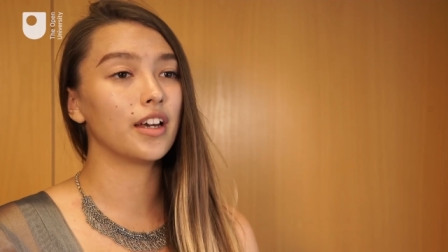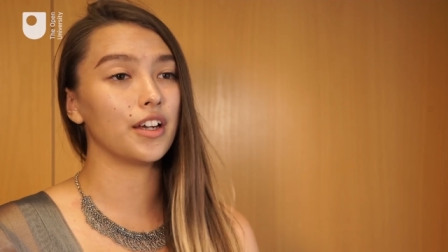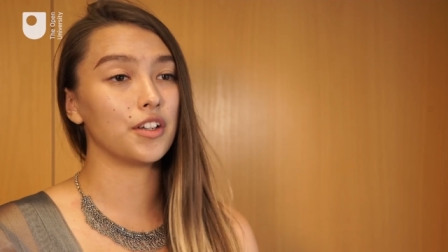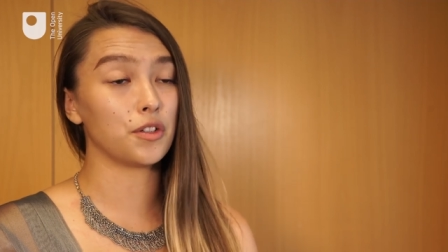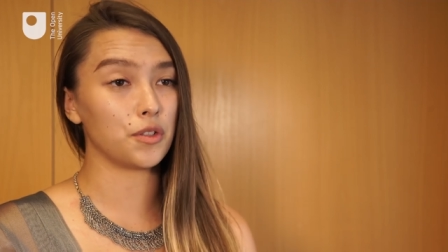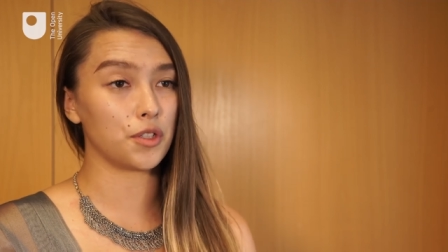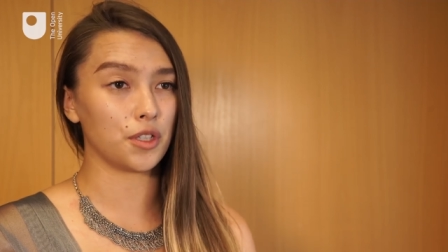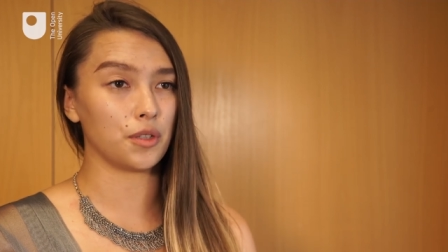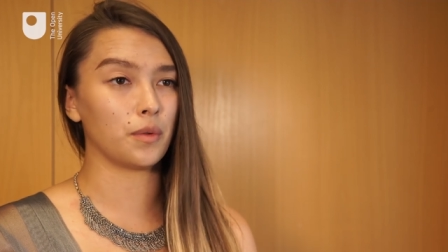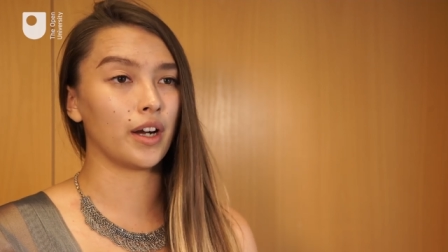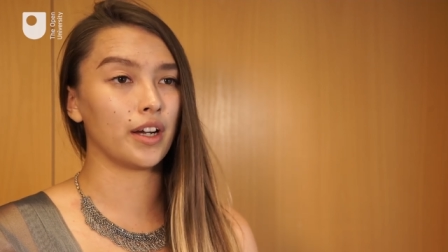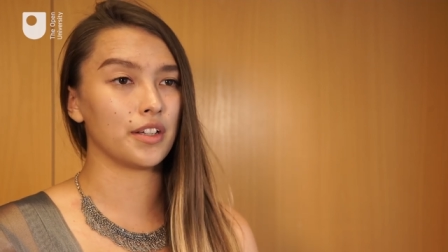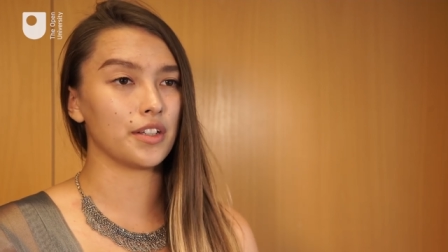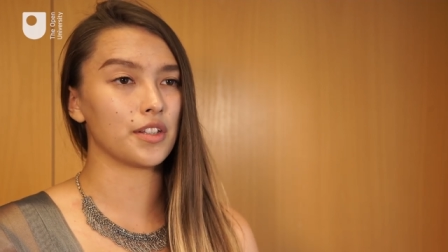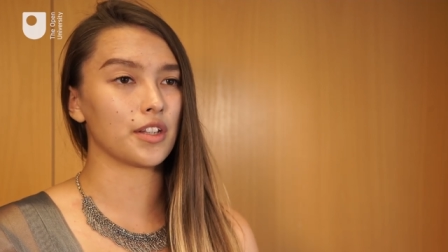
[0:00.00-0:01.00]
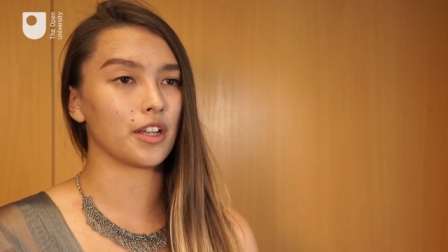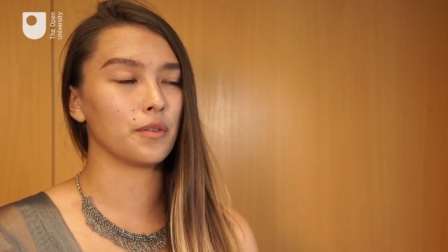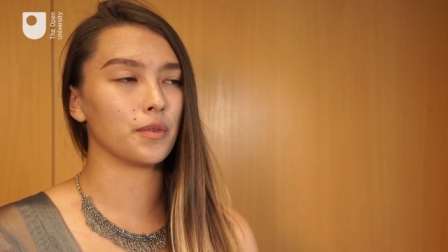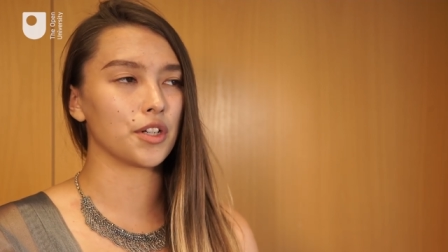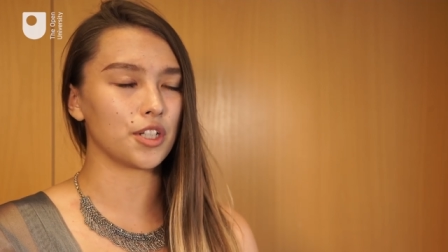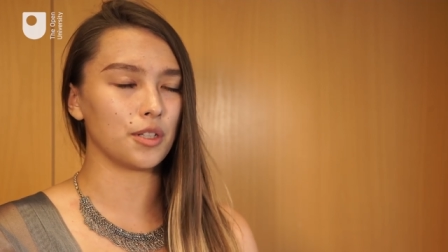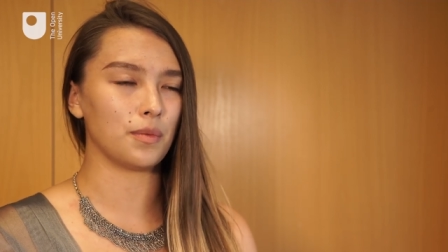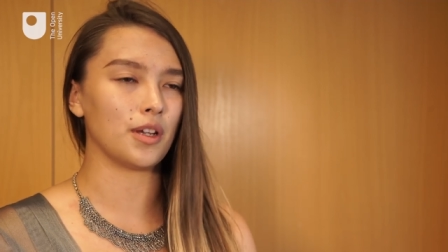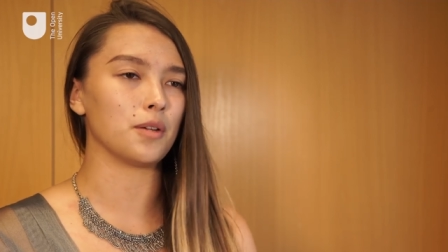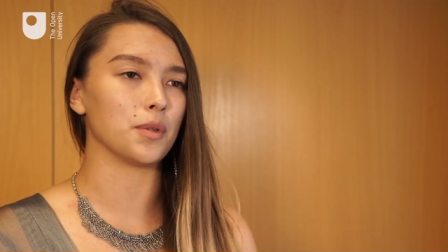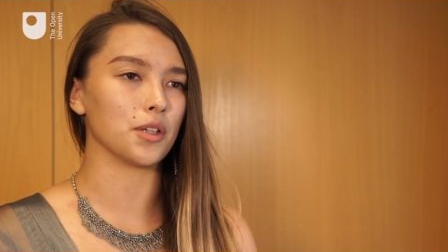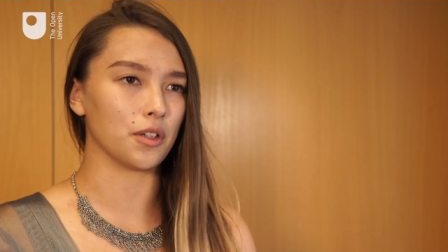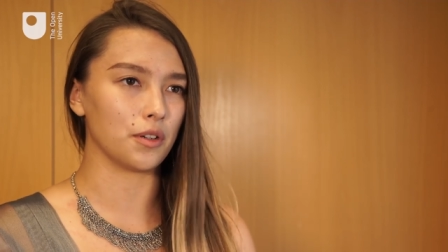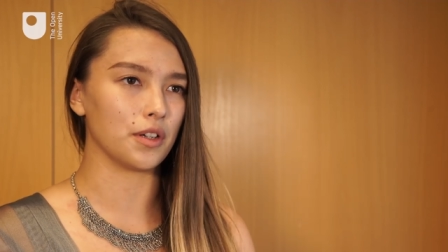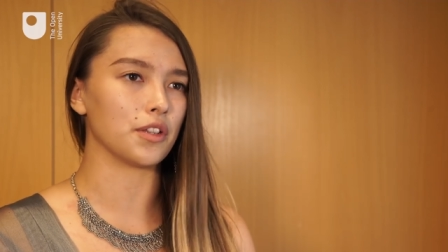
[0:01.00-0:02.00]
and who she was and what she may have
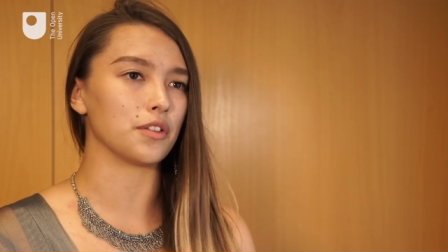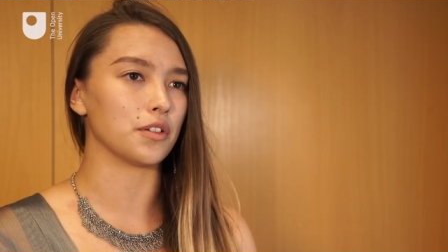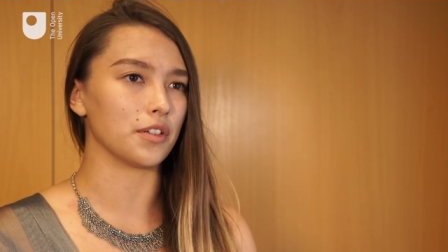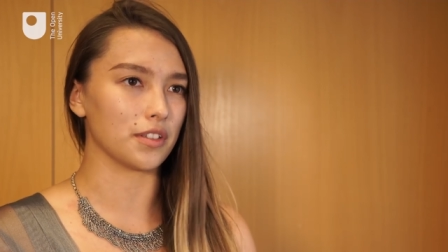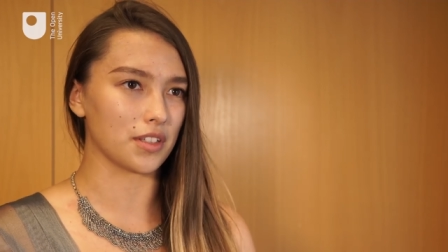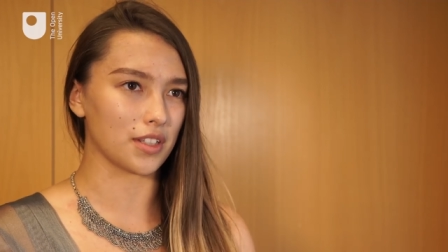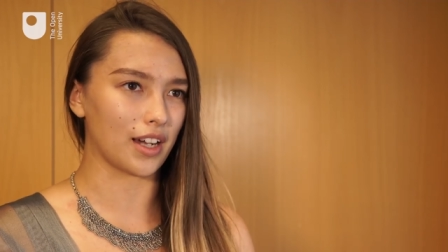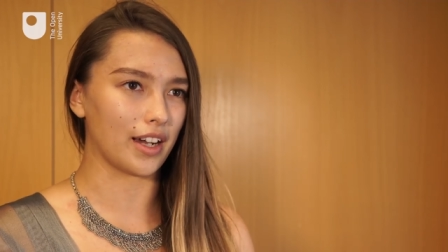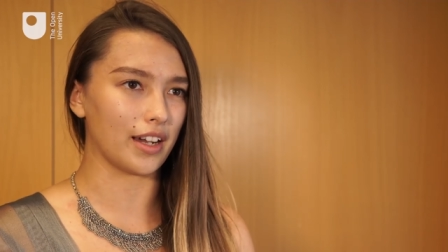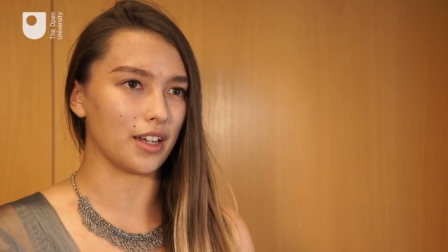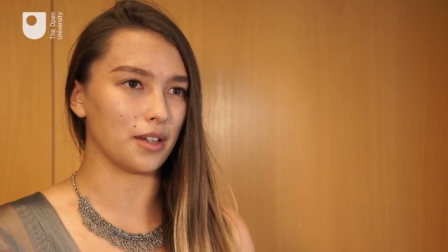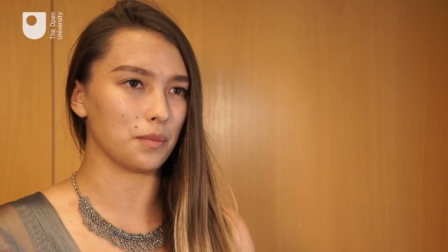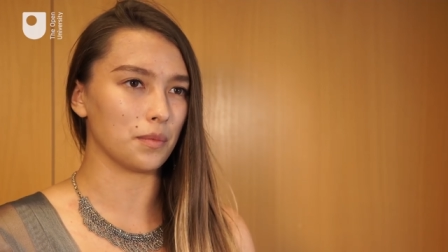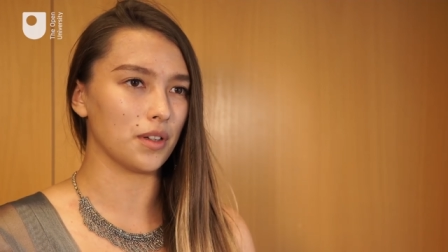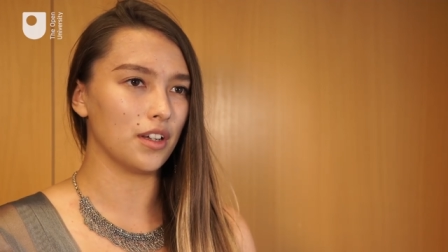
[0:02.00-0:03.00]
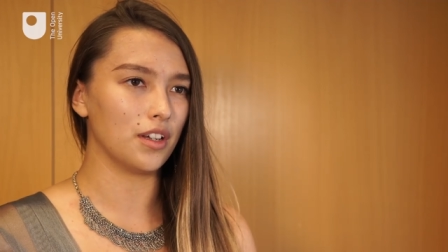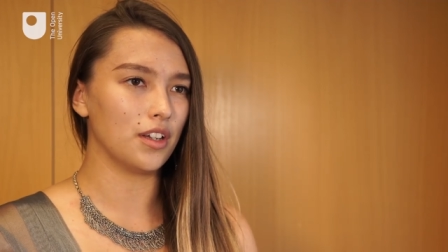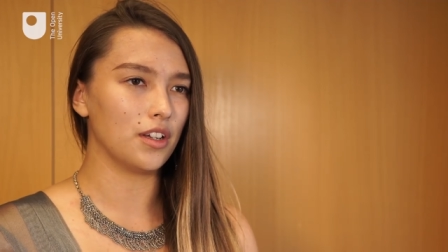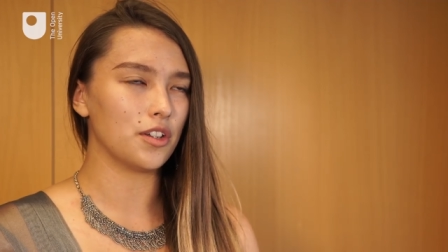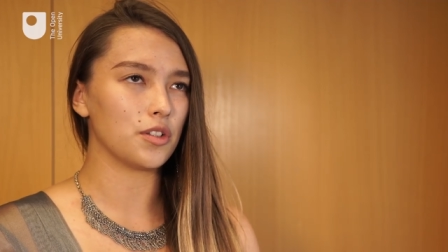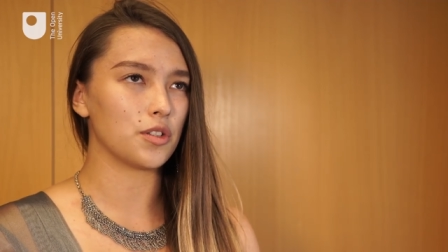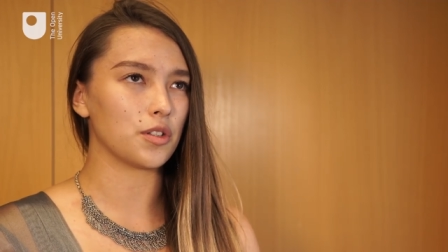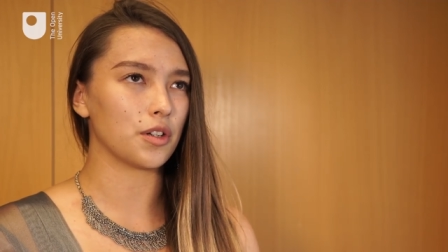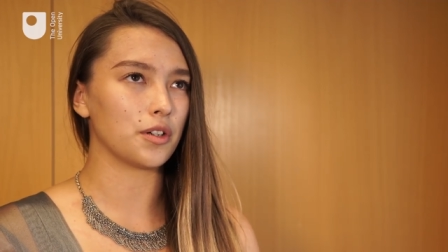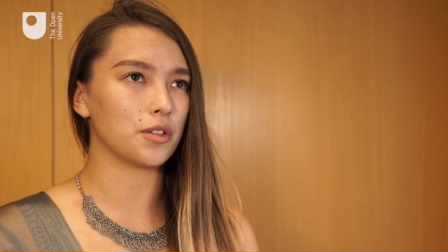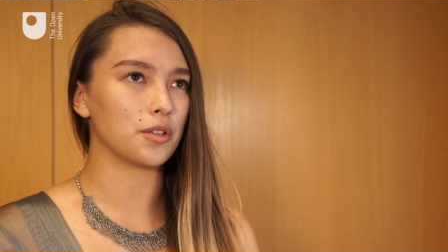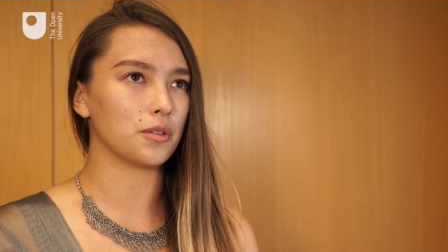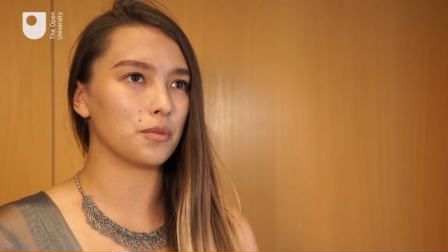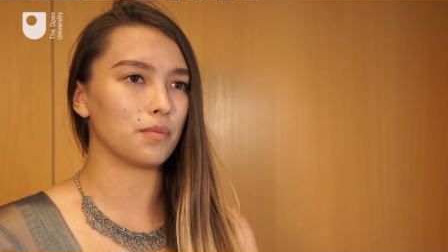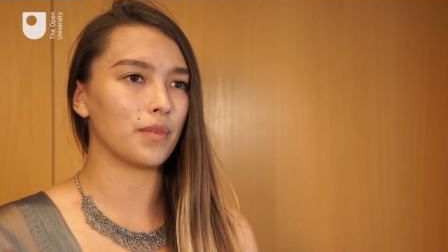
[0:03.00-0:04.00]
been going through at the time. So